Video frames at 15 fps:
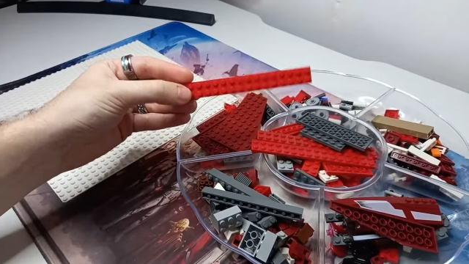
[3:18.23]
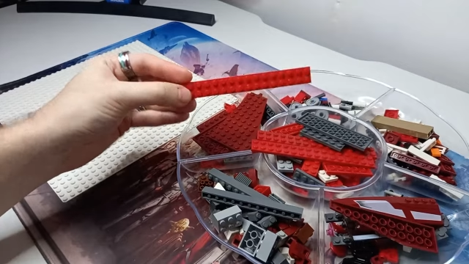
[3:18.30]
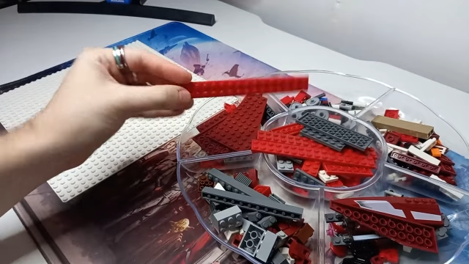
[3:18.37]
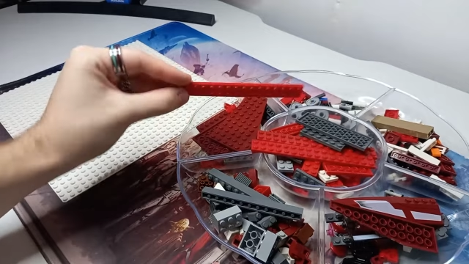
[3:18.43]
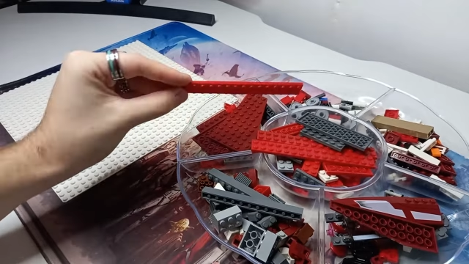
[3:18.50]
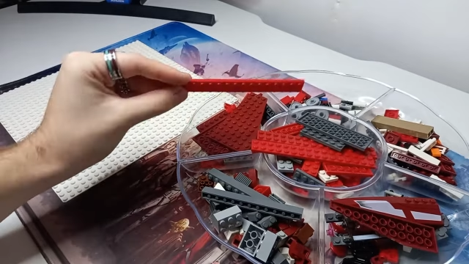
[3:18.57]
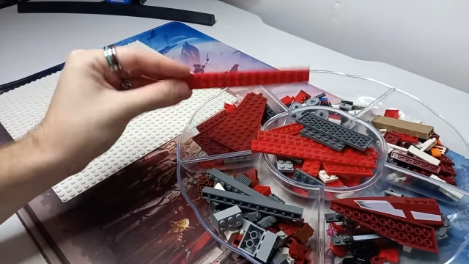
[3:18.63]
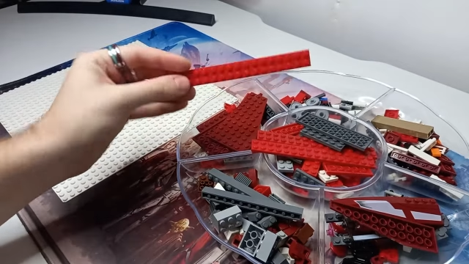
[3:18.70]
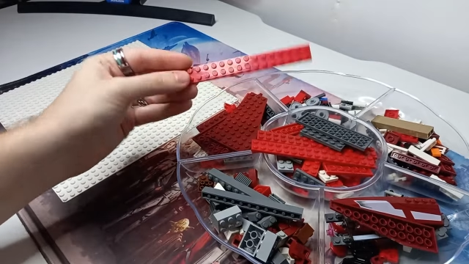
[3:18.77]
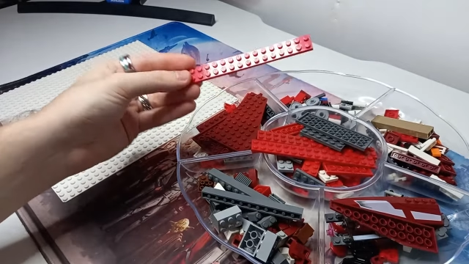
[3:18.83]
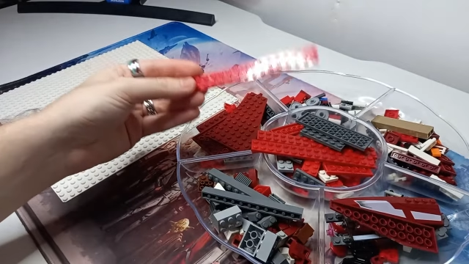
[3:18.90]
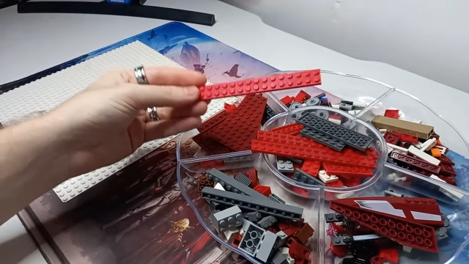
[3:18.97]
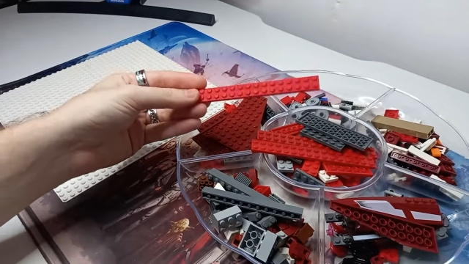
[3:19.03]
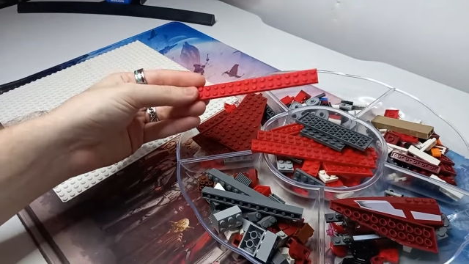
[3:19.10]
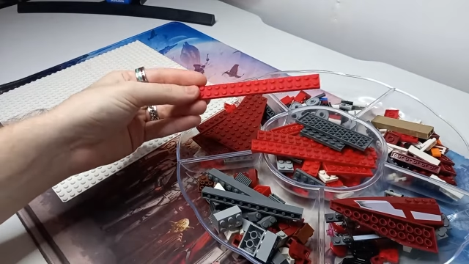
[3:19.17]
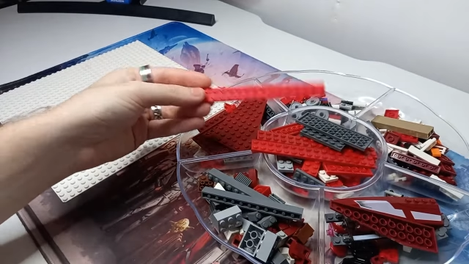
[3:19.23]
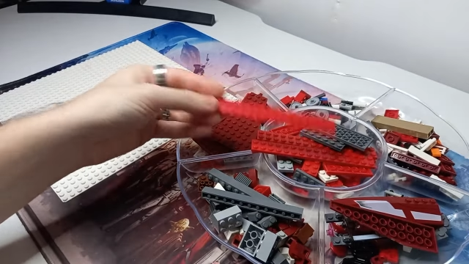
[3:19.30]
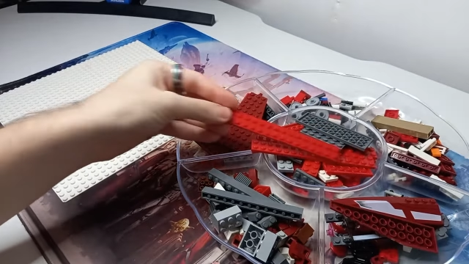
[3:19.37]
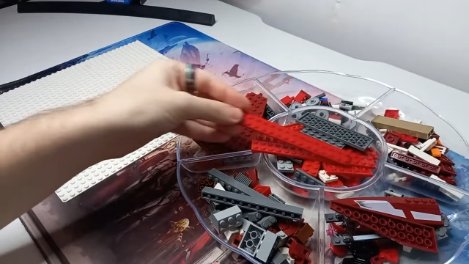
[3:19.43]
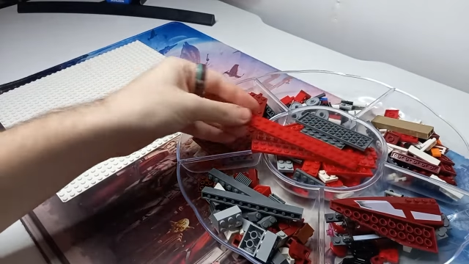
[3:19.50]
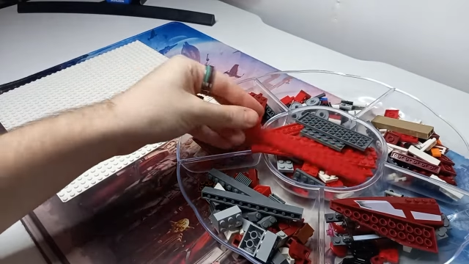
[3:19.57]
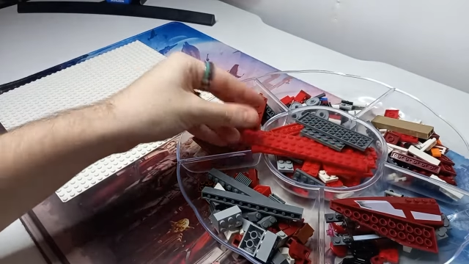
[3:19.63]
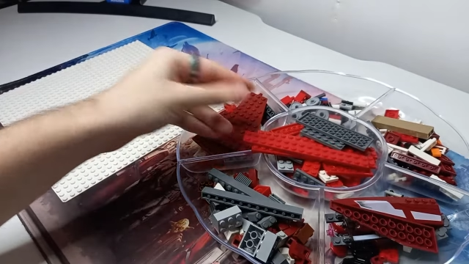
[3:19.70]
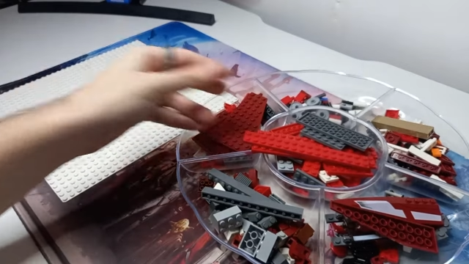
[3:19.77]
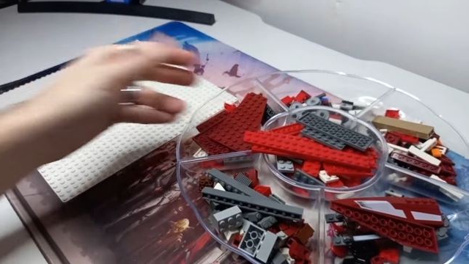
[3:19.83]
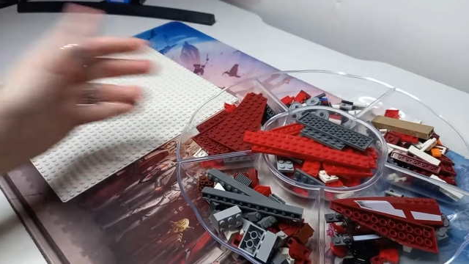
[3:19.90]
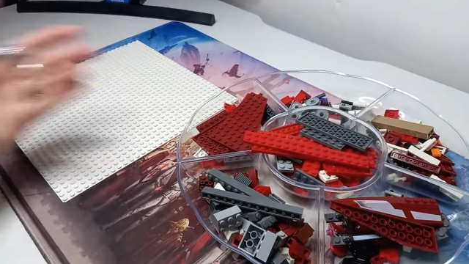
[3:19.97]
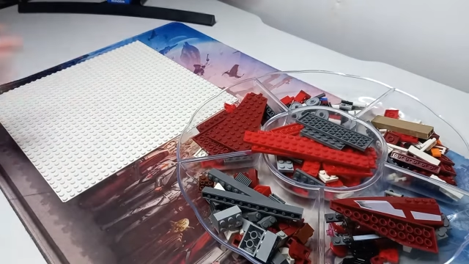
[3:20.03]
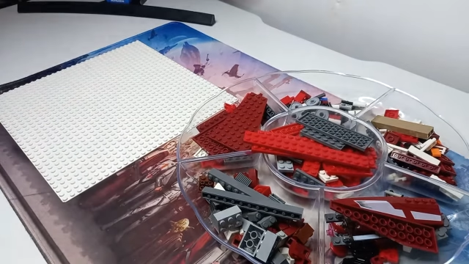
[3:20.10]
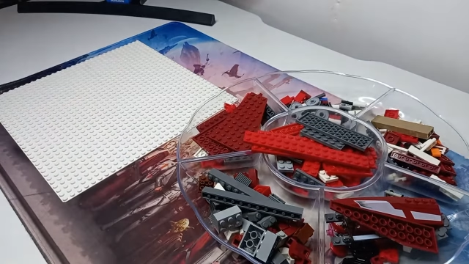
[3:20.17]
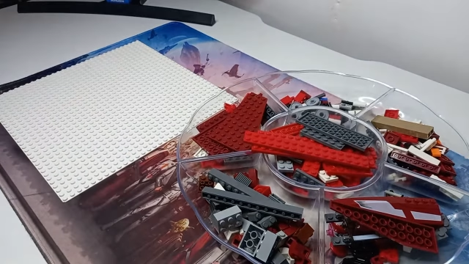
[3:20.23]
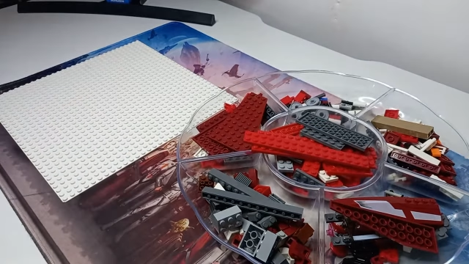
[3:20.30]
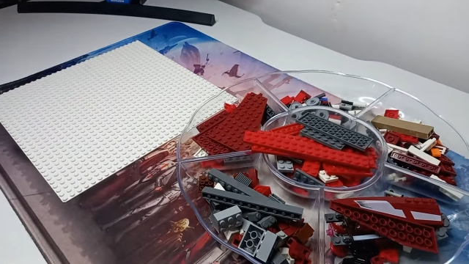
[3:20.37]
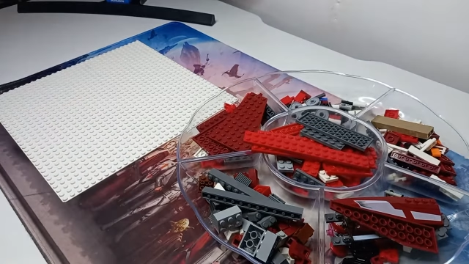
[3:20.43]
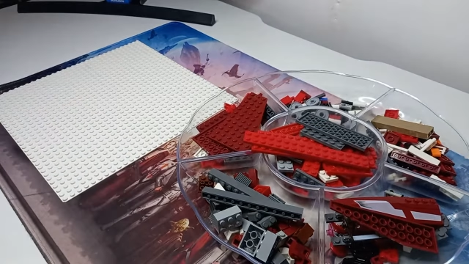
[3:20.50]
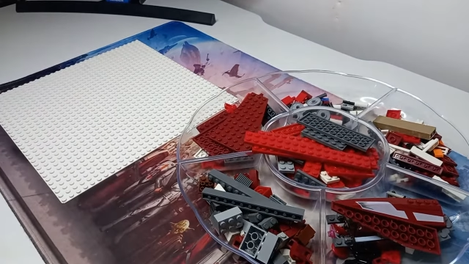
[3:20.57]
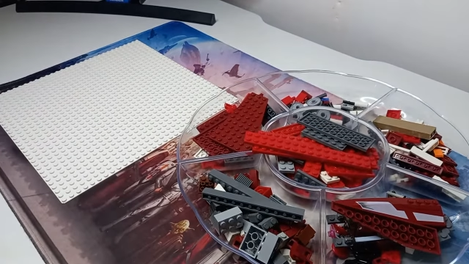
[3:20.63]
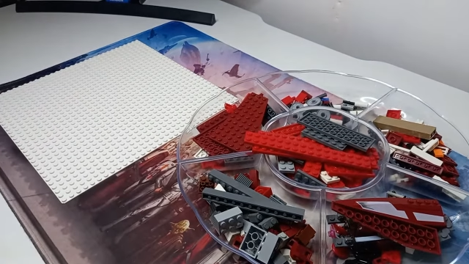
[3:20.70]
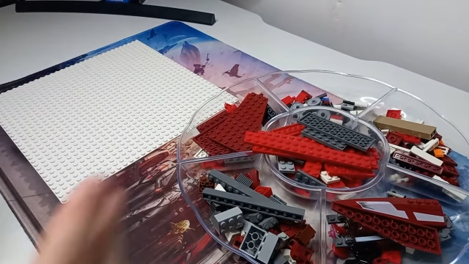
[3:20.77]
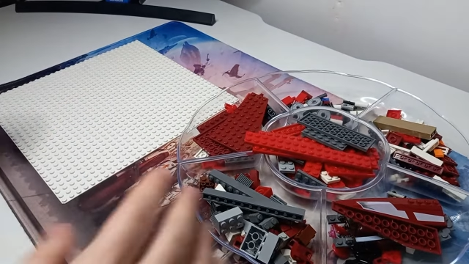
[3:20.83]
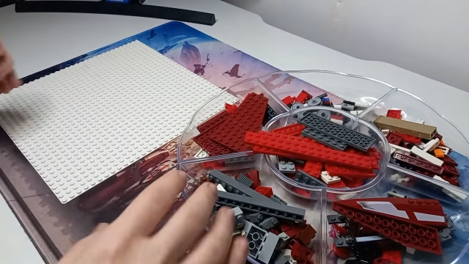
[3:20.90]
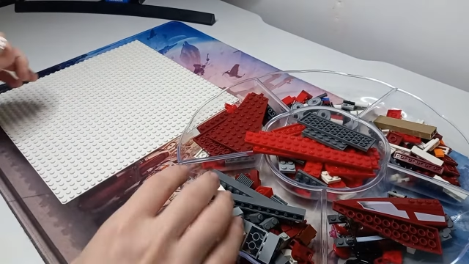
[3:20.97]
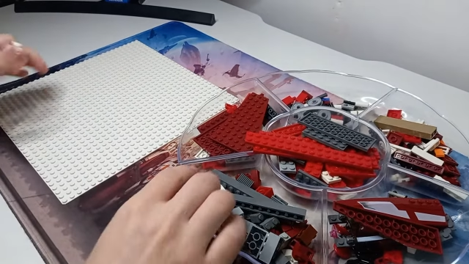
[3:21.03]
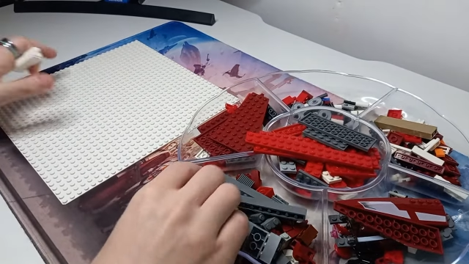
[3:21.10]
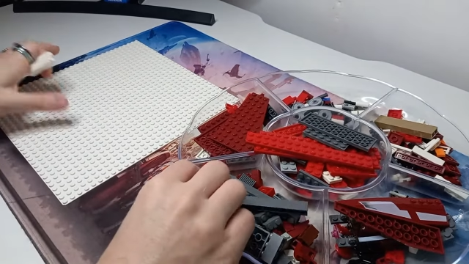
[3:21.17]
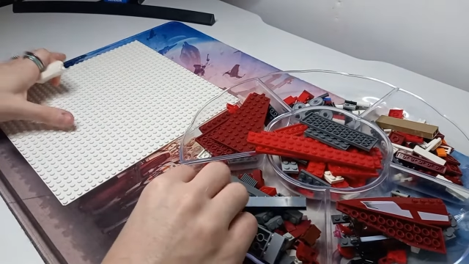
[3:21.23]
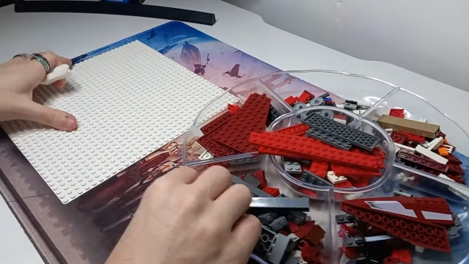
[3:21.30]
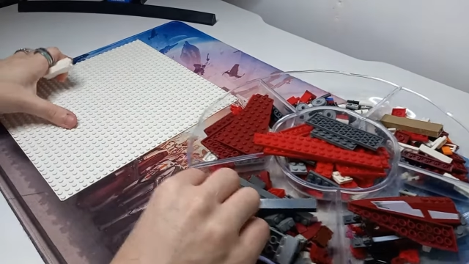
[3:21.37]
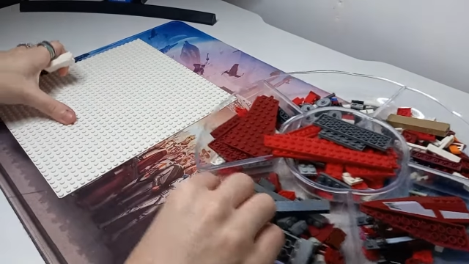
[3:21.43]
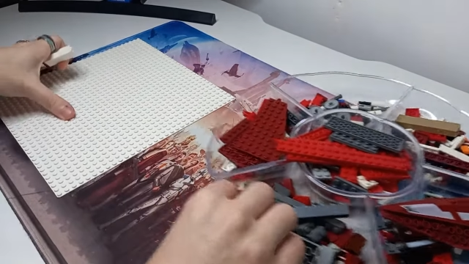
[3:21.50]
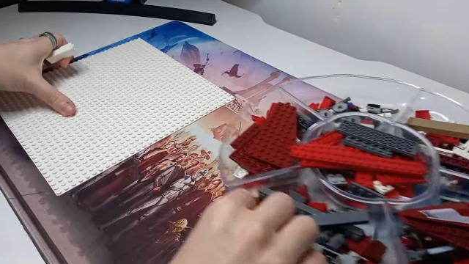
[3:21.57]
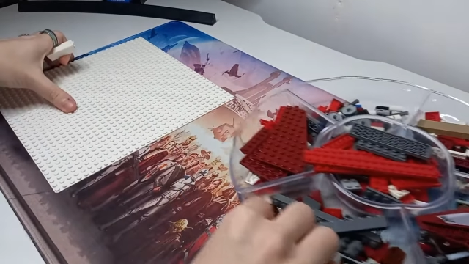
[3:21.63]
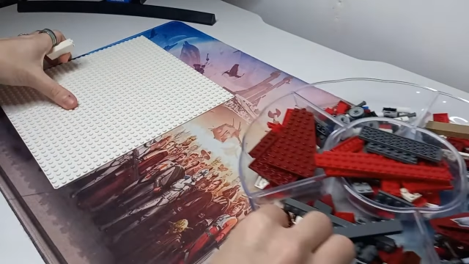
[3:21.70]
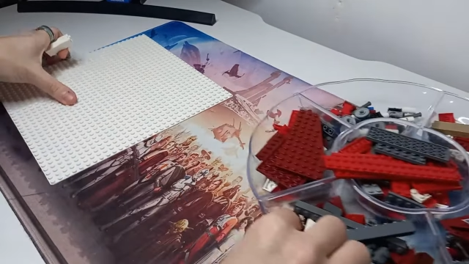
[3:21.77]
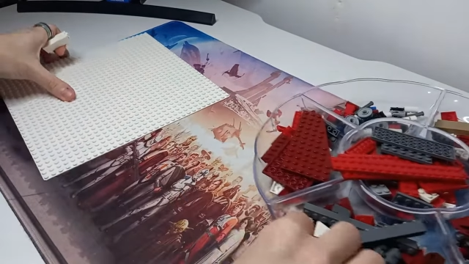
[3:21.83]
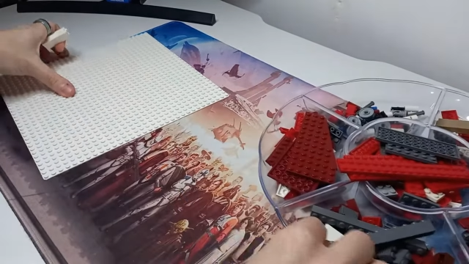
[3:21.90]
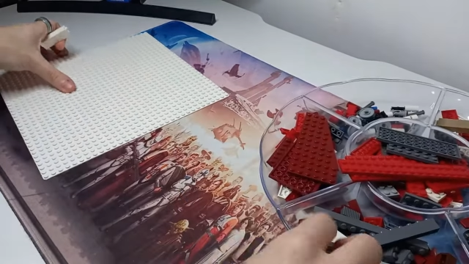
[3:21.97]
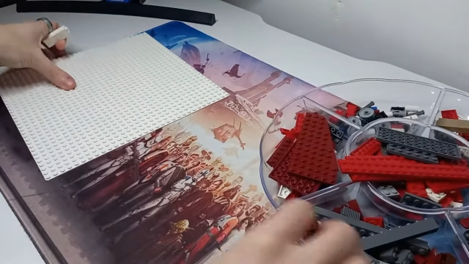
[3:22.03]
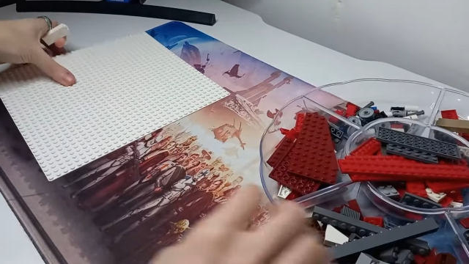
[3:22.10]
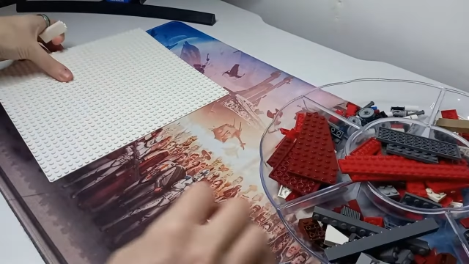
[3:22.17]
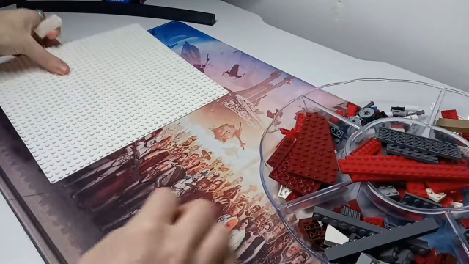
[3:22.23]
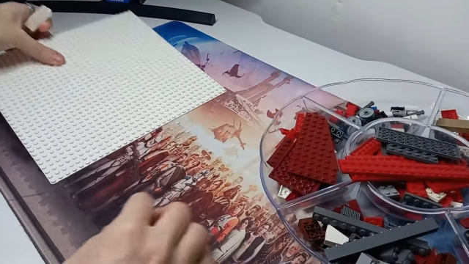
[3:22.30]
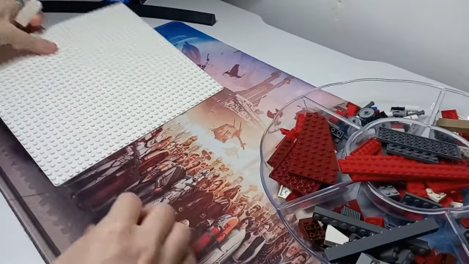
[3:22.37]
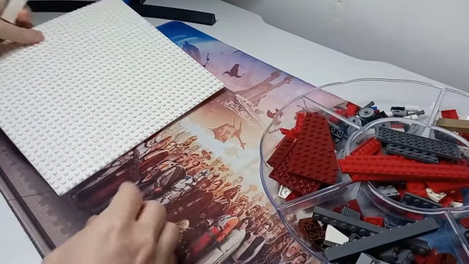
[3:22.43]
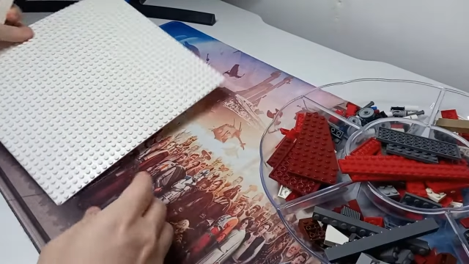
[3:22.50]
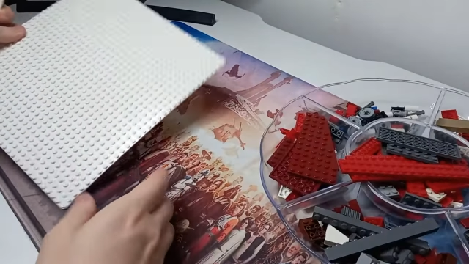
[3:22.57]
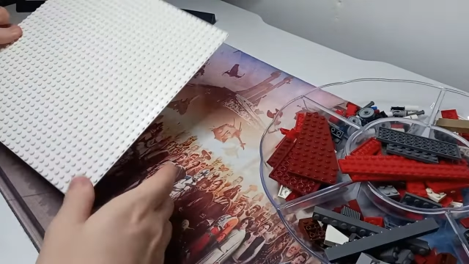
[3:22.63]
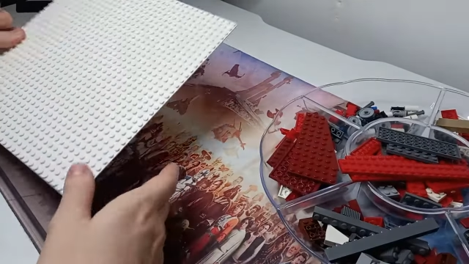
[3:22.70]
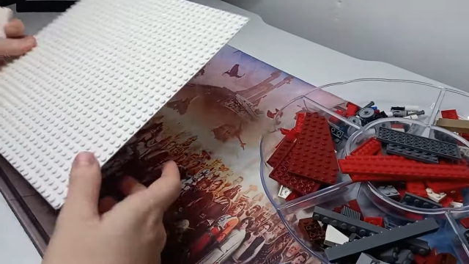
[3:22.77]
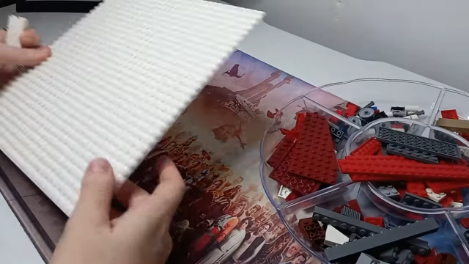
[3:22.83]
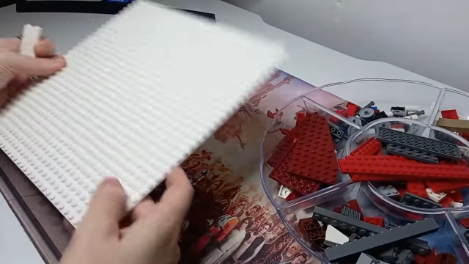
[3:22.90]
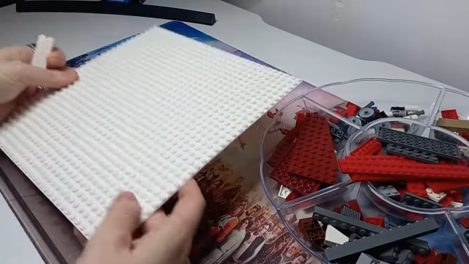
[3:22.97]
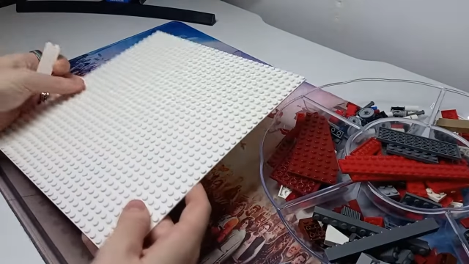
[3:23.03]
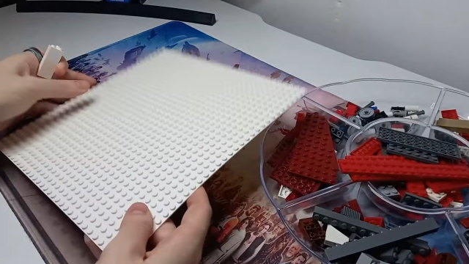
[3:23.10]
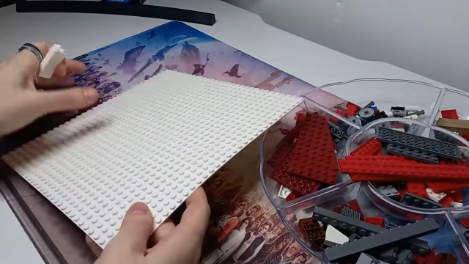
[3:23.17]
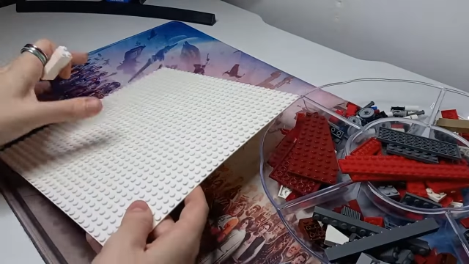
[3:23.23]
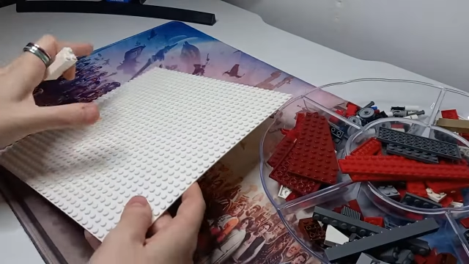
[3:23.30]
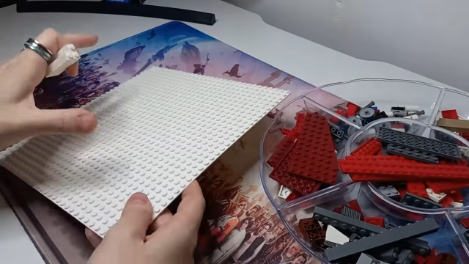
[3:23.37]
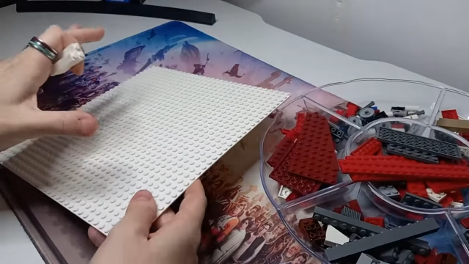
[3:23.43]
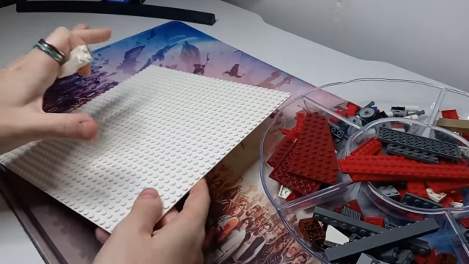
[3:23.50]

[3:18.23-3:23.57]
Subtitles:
(no speaker visible)